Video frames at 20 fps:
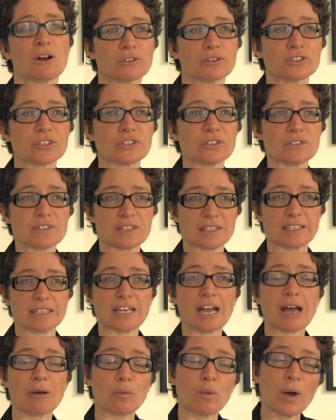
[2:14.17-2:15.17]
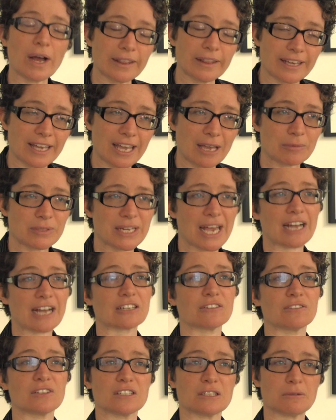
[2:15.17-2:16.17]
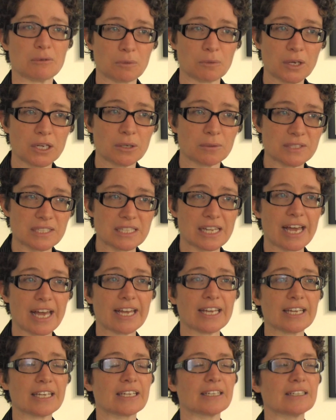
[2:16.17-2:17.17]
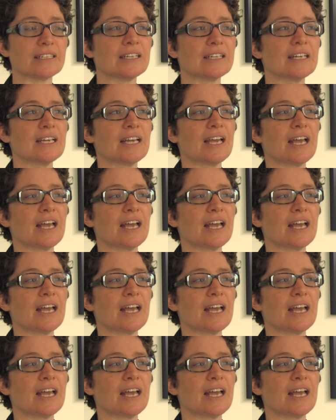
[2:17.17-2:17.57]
cultures and why they came to activism and what it was like, and